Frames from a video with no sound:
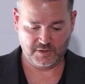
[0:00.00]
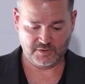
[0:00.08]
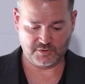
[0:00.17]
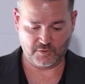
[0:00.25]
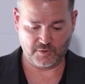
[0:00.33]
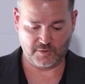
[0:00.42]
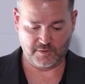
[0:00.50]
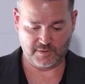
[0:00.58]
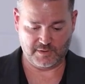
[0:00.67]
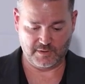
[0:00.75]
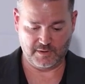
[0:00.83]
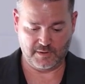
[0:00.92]

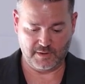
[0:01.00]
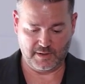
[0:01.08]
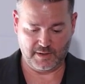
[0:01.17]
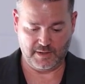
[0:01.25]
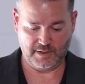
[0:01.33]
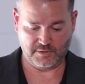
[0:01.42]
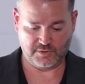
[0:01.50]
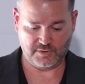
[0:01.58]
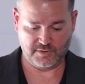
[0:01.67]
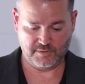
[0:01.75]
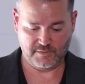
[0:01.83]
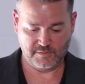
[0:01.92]
shorten
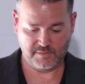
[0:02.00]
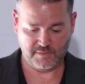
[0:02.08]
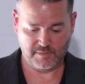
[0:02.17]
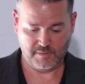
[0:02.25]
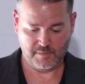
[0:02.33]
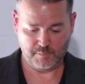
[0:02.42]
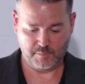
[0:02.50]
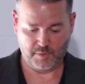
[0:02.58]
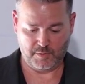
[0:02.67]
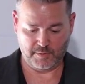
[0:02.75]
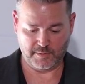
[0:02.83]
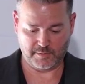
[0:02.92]
each
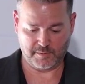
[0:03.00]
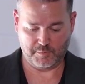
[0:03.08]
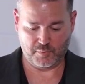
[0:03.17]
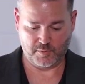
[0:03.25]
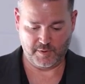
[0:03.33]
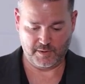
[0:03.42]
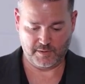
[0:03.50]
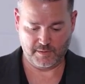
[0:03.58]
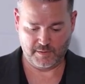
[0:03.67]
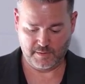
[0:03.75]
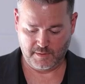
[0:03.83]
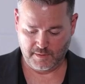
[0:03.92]
bullet point.
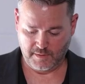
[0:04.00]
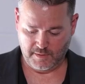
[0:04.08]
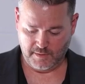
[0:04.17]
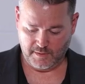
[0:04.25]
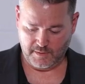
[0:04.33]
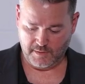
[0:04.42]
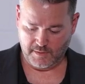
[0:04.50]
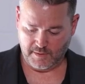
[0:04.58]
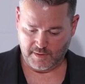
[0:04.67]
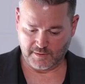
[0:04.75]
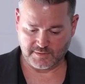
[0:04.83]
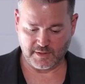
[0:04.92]

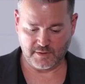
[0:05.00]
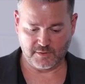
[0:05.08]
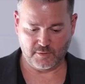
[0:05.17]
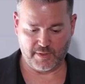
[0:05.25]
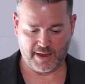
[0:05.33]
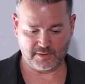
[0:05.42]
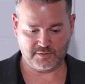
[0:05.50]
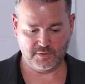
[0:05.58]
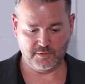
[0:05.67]
And it's going to do that